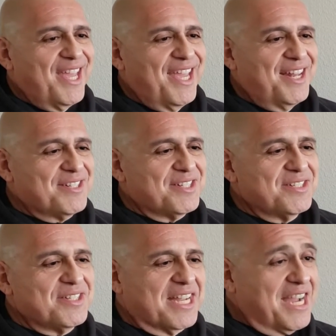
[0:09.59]
and
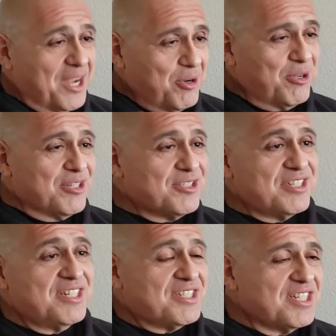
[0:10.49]
the guy calls
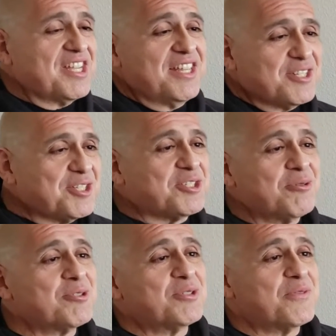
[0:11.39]
and he says, "Hey, this is
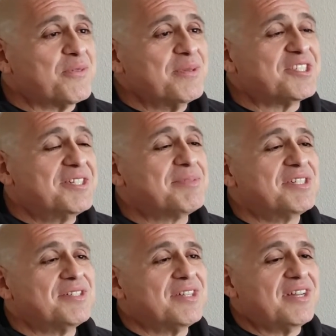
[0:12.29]
so-and-so from The Simpsons."